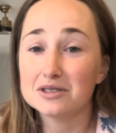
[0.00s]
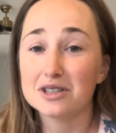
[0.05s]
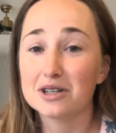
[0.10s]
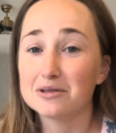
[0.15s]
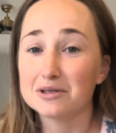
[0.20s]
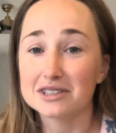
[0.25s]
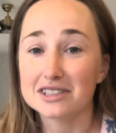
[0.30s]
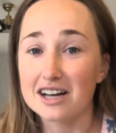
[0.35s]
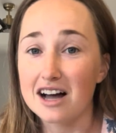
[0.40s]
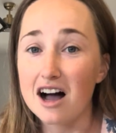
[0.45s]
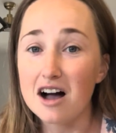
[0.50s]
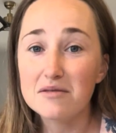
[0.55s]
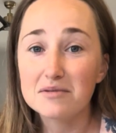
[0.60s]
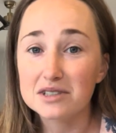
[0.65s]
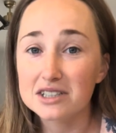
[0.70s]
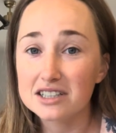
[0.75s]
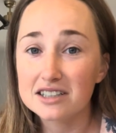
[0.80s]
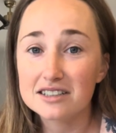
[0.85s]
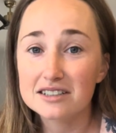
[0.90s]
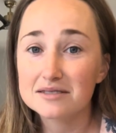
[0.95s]
know what time
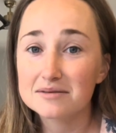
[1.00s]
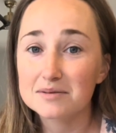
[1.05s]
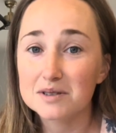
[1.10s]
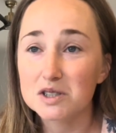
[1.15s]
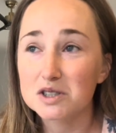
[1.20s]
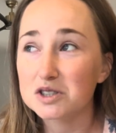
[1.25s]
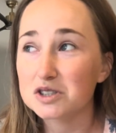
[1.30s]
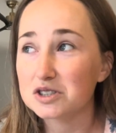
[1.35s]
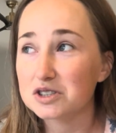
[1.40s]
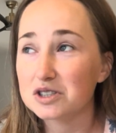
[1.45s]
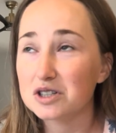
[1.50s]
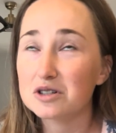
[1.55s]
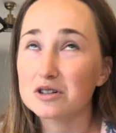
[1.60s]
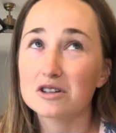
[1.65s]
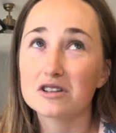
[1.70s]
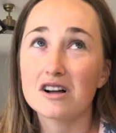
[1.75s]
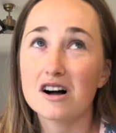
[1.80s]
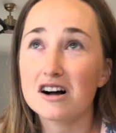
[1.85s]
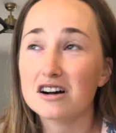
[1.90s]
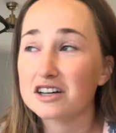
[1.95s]
it is because there's no
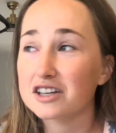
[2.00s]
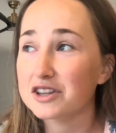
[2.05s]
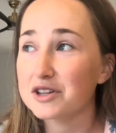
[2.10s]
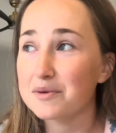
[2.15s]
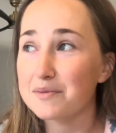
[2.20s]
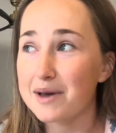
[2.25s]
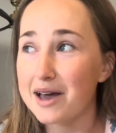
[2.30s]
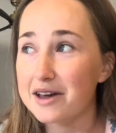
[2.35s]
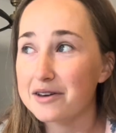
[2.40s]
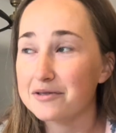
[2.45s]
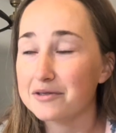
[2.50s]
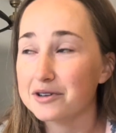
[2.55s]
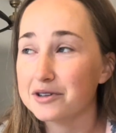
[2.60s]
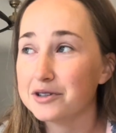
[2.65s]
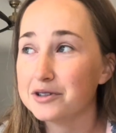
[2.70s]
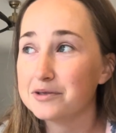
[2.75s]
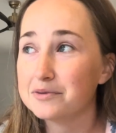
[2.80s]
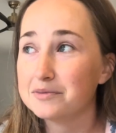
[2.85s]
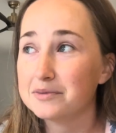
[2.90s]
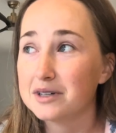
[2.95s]
clock in the
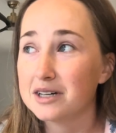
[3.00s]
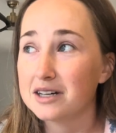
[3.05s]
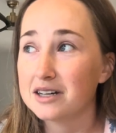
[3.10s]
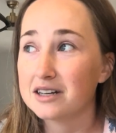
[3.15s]
bedroom.